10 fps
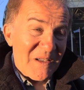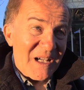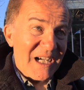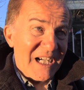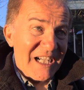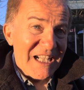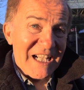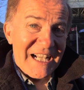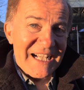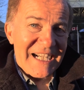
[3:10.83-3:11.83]

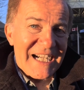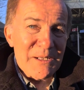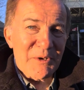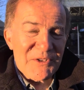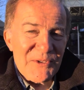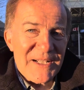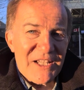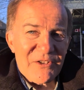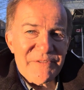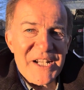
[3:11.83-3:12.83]
I will do
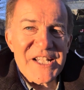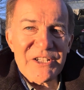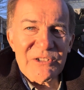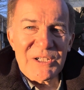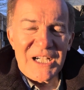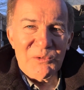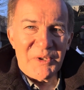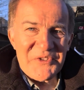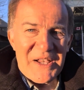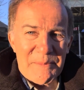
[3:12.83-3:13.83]
another video on
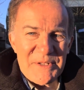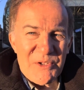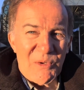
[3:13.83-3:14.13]
what's happened to